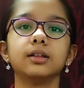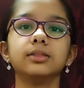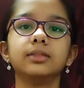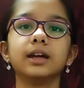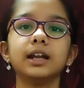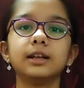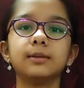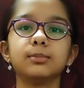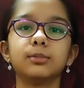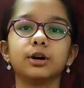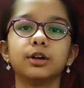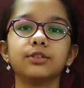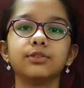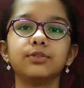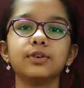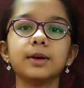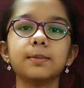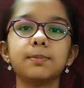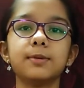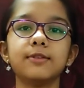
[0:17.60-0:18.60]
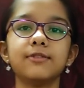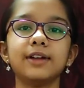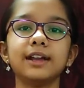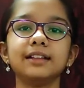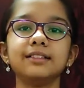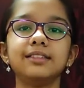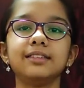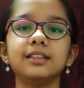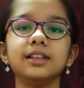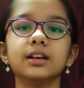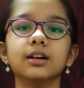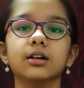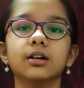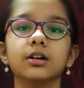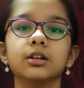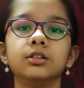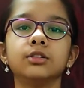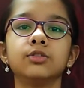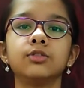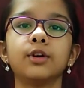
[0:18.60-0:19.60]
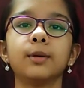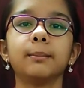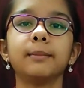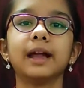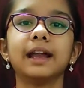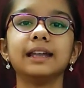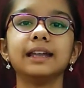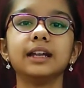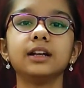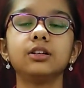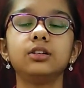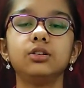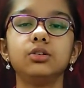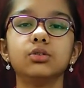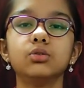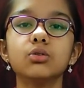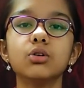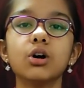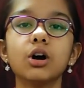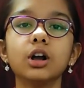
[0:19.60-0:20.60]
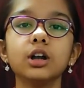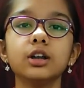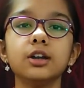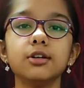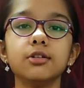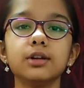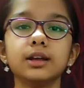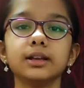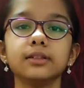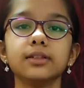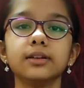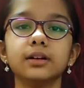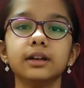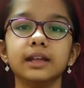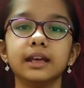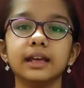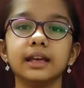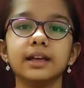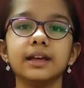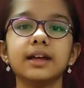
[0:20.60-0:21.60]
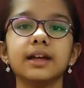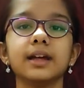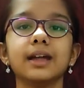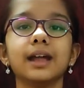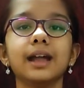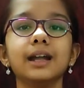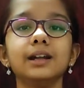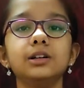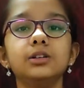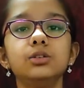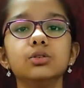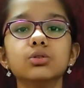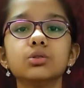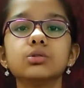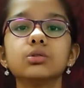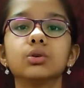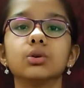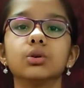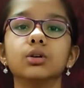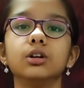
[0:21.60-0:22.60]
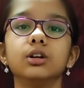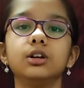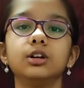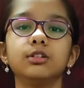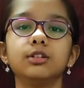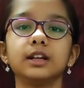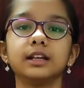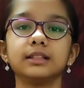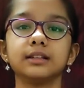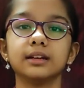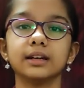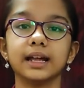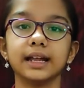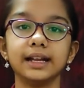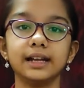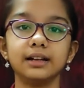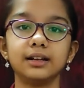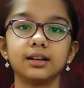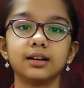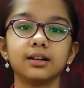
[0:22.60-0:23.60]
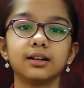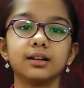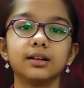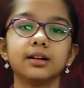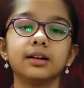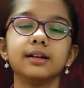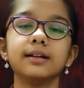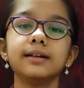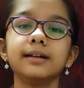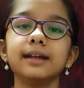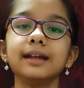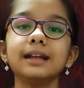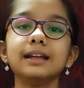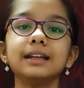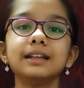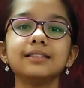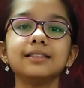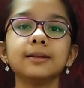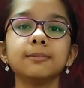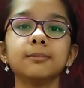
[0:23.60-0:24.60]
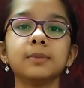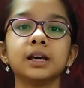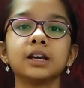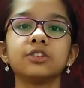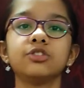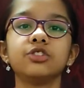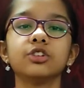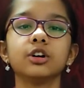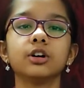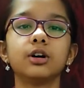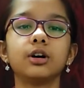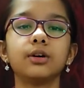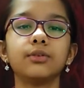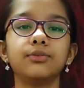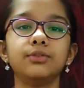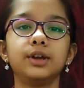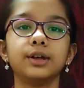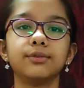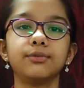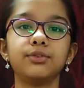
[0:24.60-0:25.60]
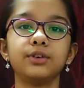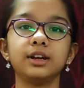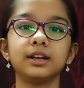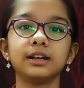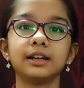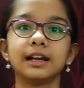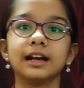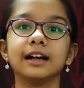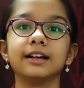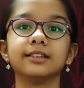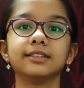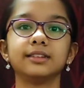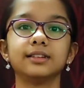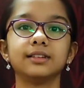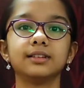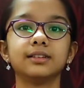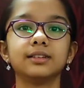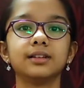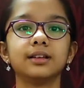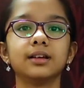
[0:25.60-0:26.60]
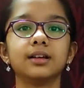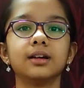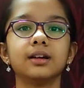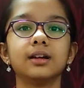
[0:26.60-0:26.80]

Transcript: The atmosphere prevents the earth from getting too hot during the day and too cold during the night. It is a mixture of different gases.